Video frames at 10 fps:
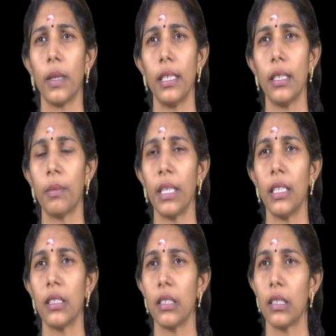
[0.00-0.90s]
wide
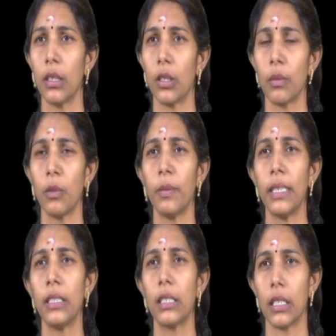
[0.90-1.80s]
applications in
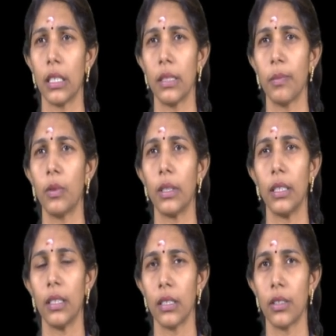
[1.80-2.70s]
automobiles, transport and
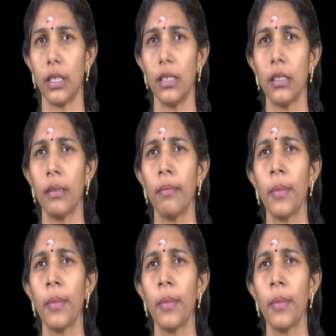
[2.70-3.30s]
industries.